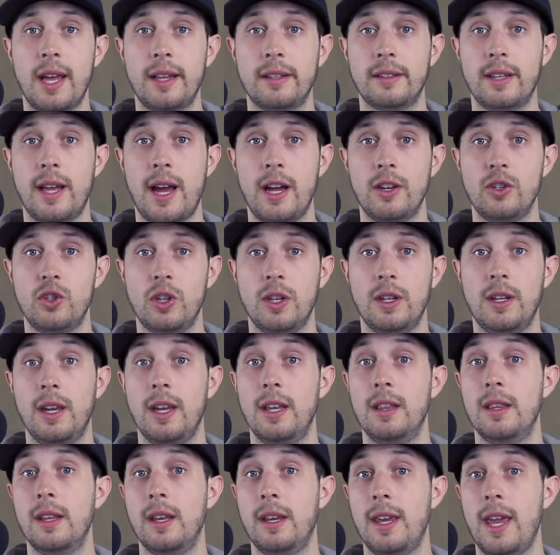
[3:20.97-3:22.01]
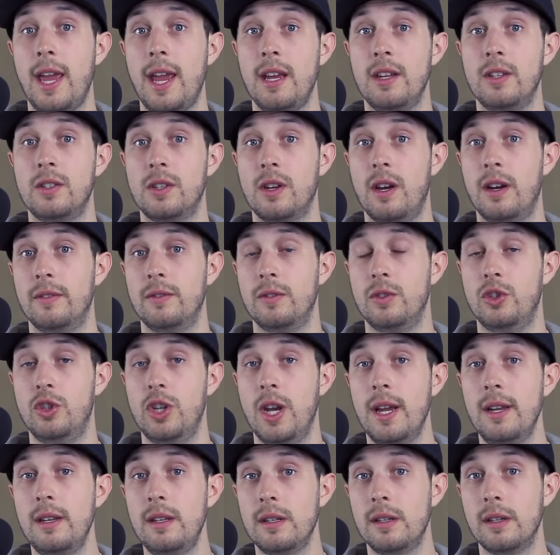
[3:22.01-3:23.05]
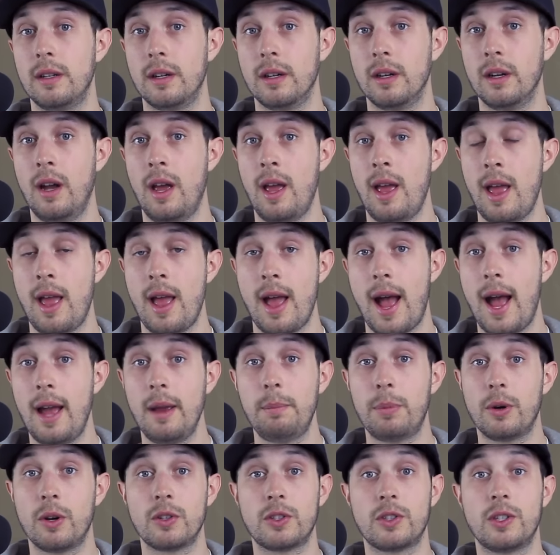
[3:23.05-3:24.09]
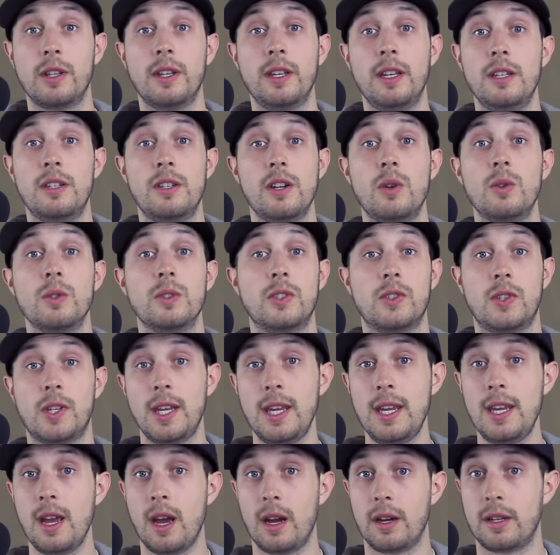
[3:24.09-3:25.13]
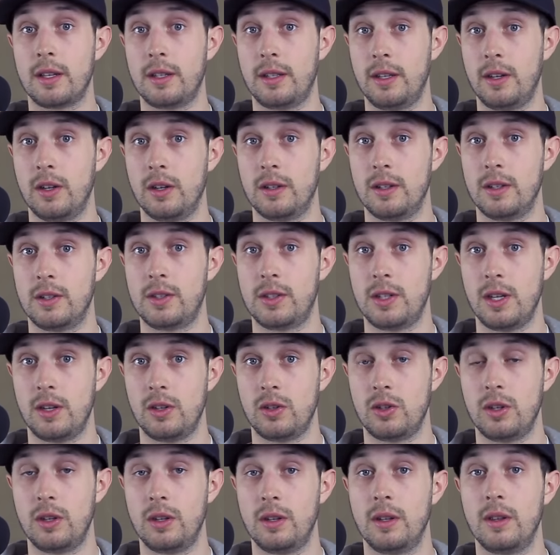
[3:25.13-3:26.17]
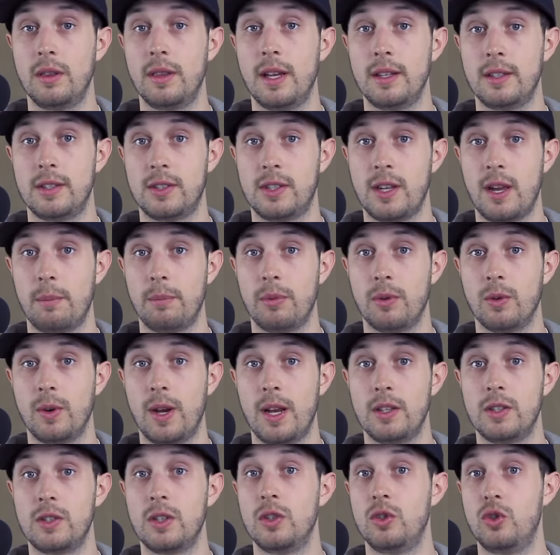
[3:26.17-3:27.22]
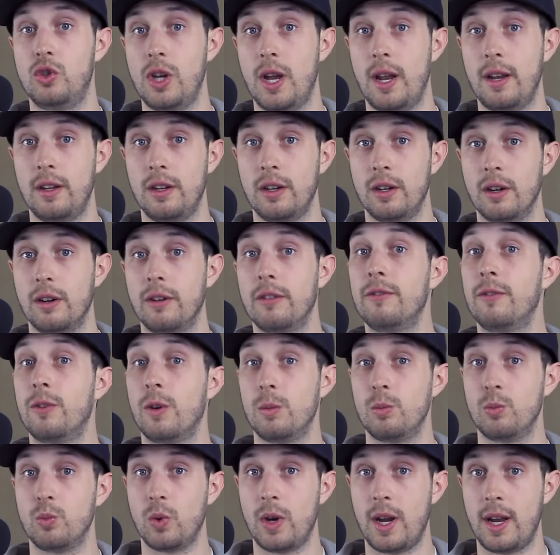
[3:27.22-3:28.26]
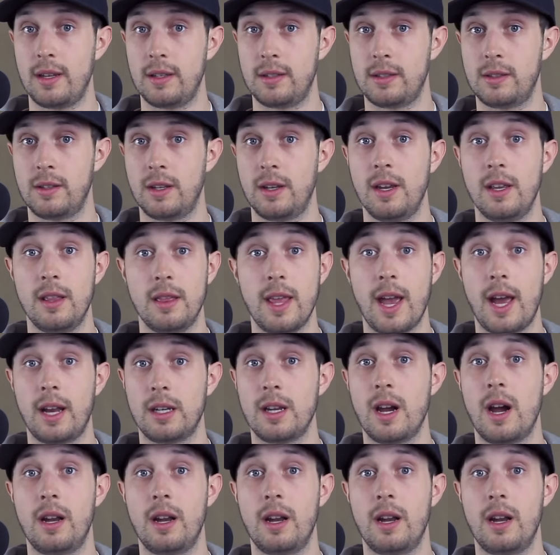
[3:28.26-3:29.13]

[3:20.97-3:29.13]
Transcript: that logic in the case of gender, I personally don't see a clear distinction that separates gender from race in that